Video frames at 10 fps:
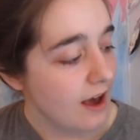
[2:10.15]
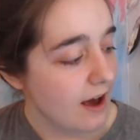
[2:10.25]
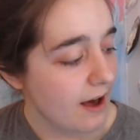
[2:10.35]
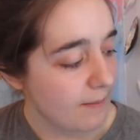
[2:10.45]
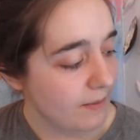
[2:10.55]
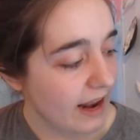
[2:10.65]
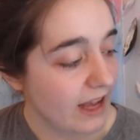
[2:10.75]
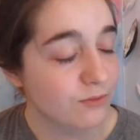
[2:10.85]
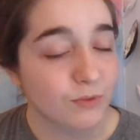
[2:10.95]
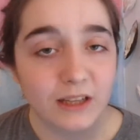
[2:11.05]
It
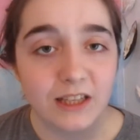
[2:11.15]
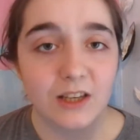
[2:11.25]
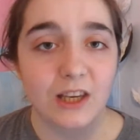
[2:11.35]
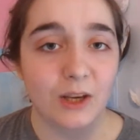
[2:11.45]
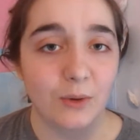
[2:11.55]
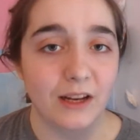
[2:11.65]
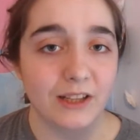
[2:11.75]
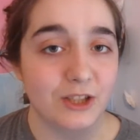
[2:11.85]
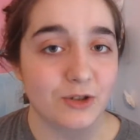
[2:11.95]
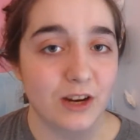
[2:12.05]
has really cute
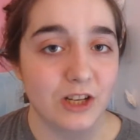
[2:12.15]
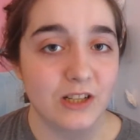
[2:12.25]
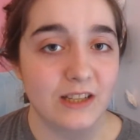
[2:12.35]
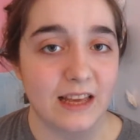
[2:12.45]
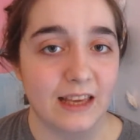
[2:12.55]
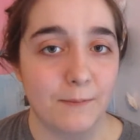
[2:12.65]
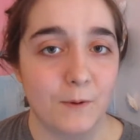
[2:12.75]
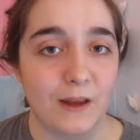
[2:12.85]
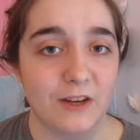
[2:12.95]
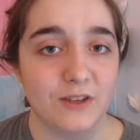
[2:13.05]
illustrations that keep
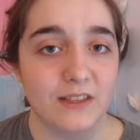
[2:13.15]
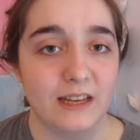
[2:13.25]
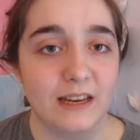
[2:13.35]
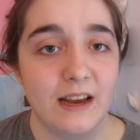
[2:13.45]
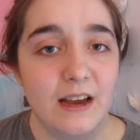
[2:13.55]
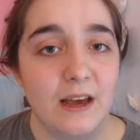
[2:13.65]
you interested.